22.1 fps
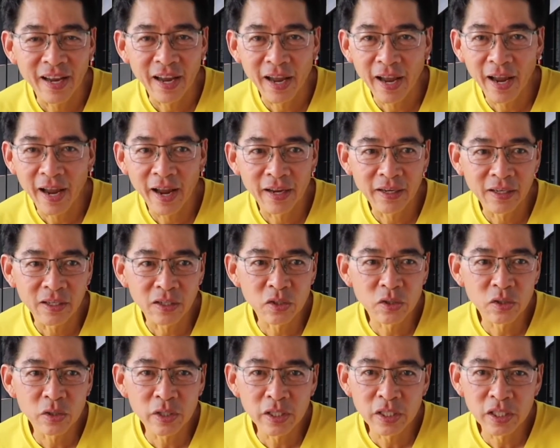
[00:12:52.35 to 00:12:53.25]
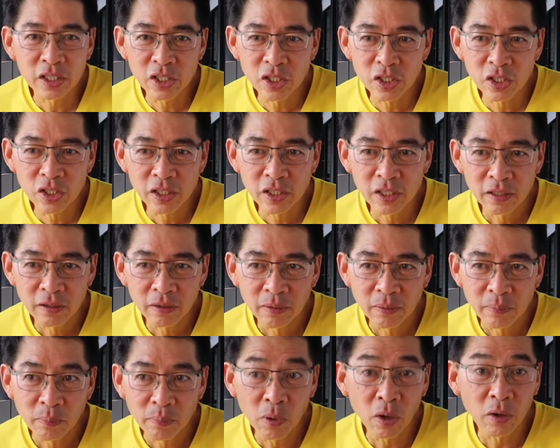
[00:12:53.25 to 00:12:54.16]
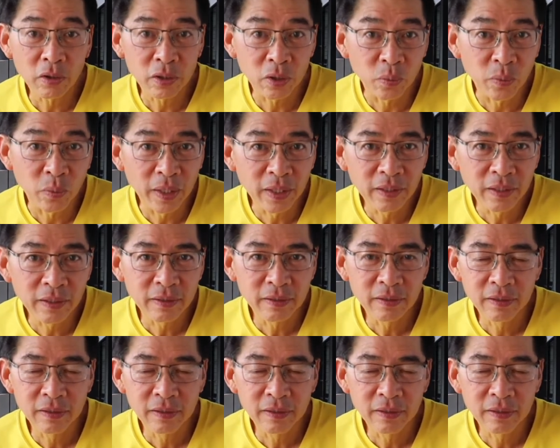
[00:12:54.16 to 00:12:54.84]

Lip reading: and the trees block the wind,